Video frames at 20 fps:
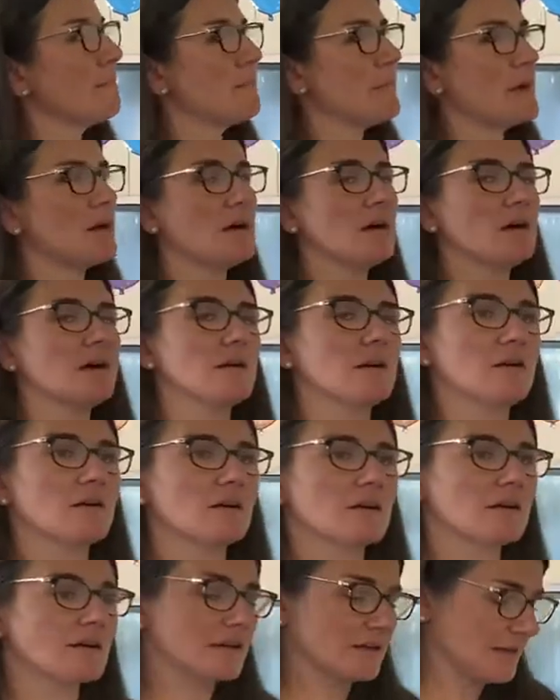
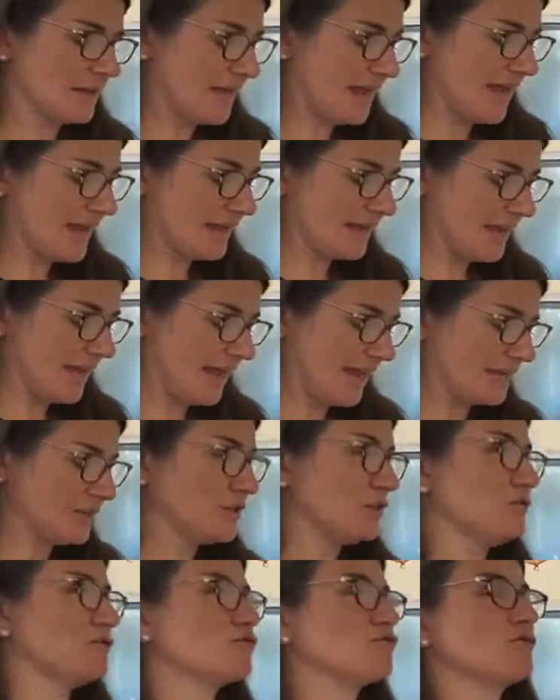Park. And can you
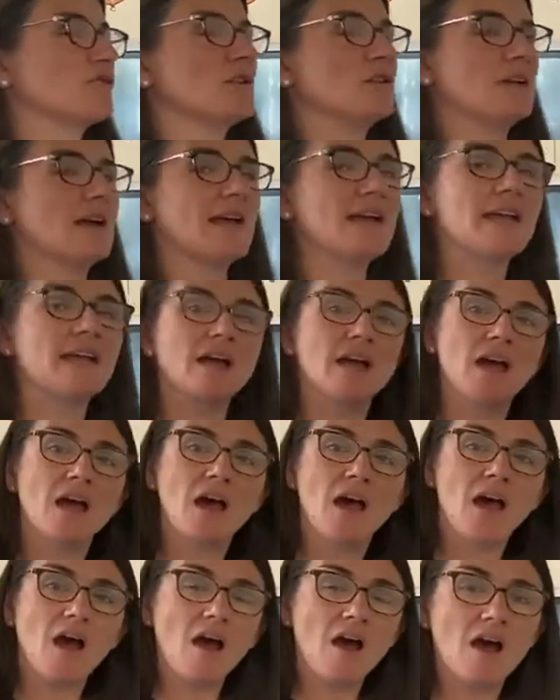try
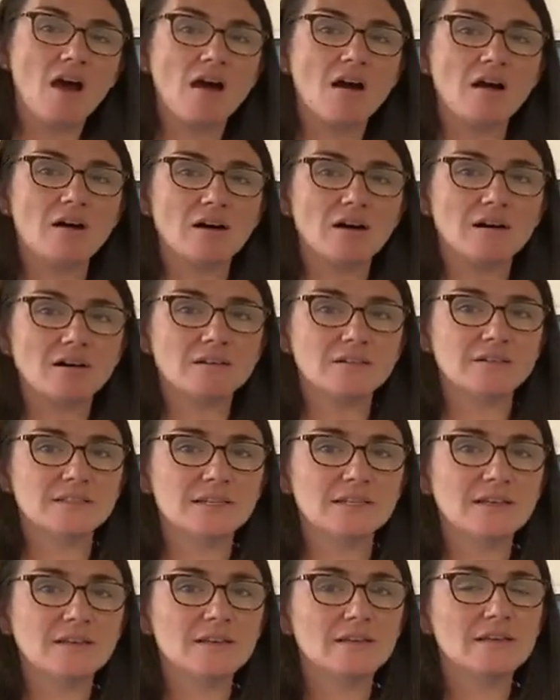hard,
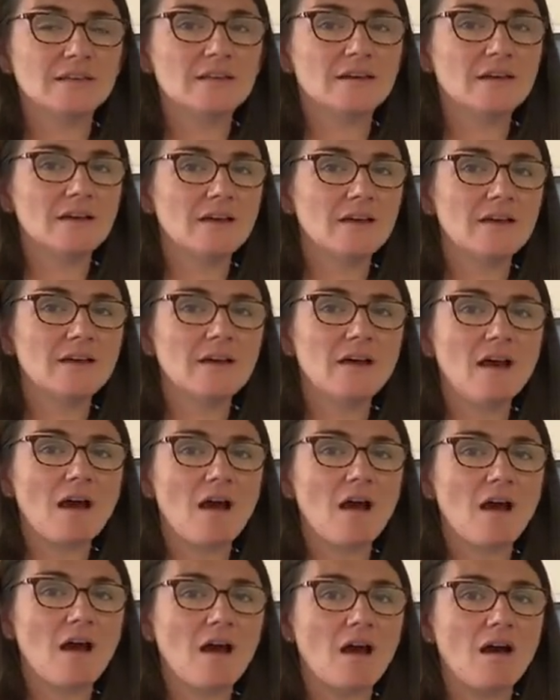
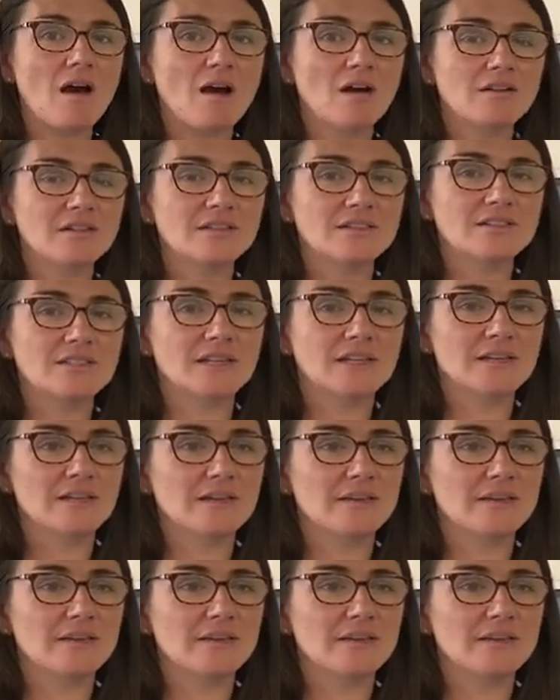h-a-r-d.